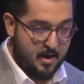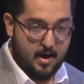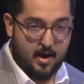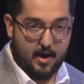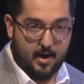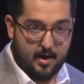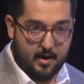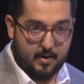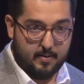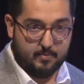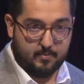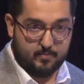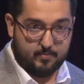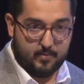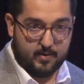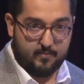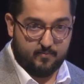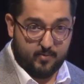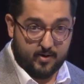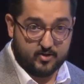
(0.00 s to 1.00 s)

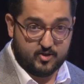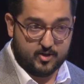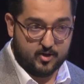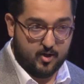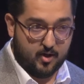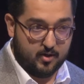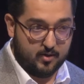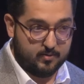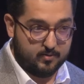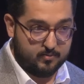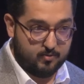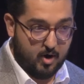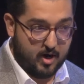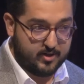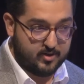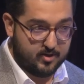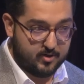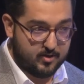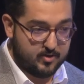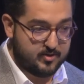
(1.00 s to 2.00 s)
vertical
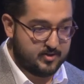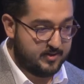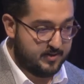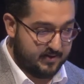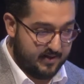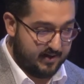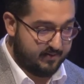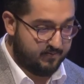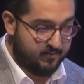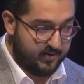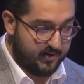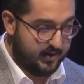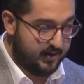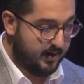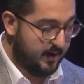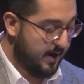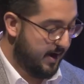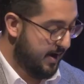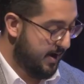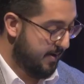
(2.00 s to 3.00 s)
grinders that
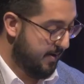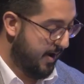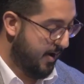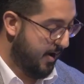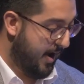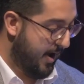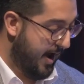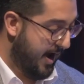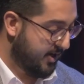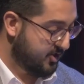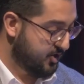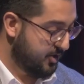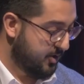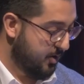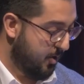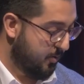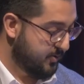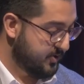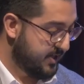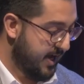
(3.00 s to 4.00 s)
we actually
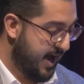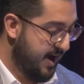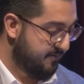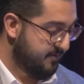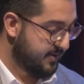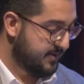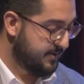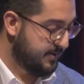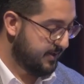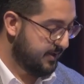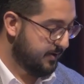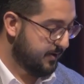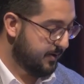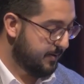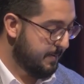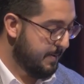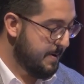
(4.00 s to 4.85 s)
always have it here.